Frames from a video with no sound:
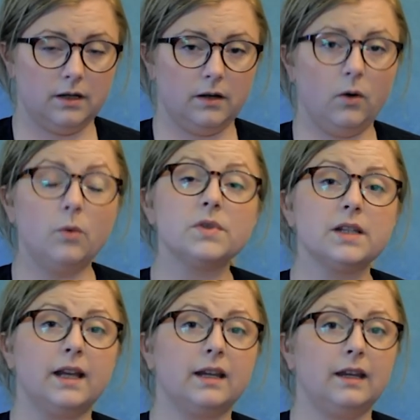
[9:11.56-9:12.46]
almost
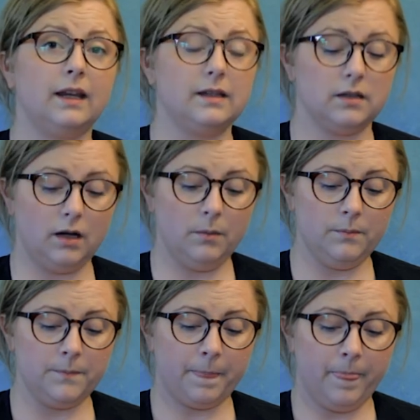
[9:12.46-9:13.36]
like Instagram,
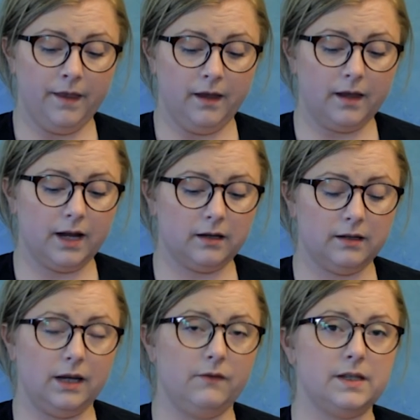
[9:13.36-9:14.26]
and I could
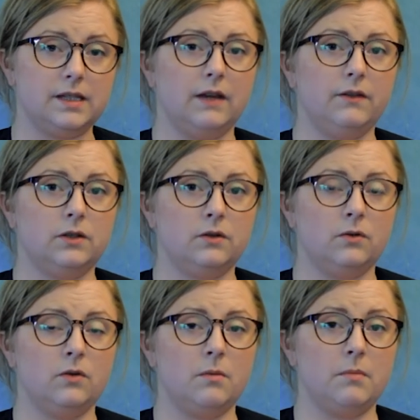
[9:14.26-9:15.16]
even save it
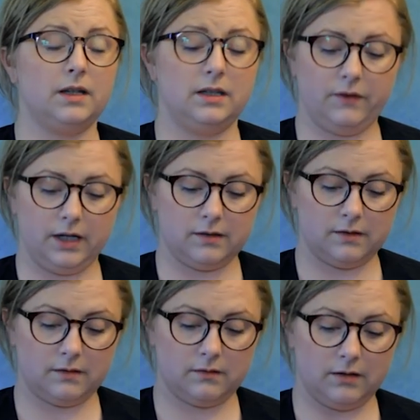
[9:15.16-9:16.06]
to my
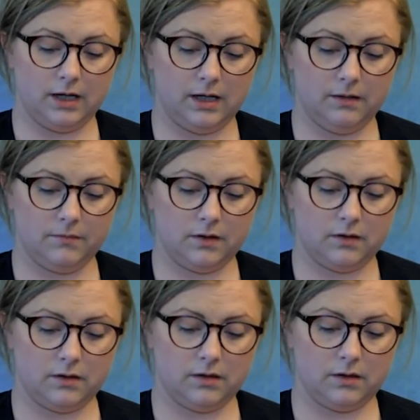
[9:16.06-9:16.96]
device. So I'm
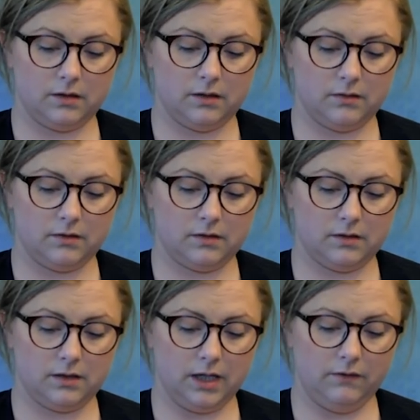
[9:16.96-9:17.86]
gonna
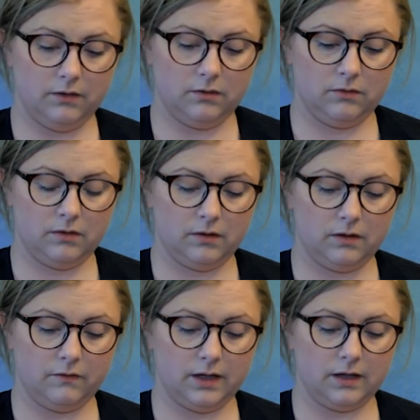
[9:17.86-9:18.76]
save it to
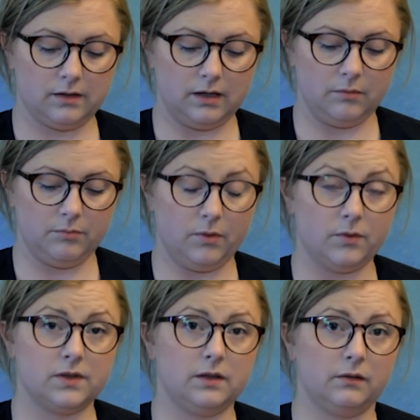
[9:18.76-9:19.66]
device and
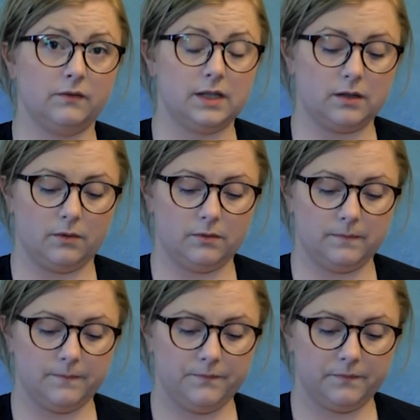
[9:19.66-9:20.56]
post it on VSCO,
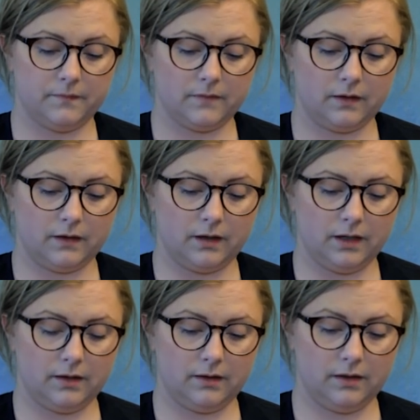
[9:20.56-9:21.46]

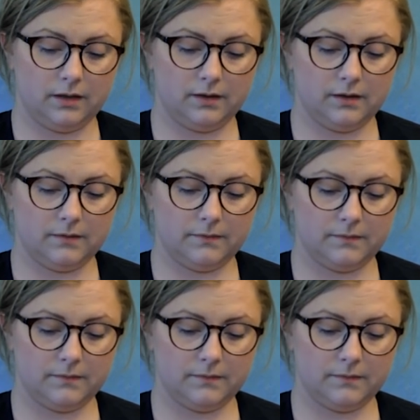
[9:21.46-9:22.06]
like this.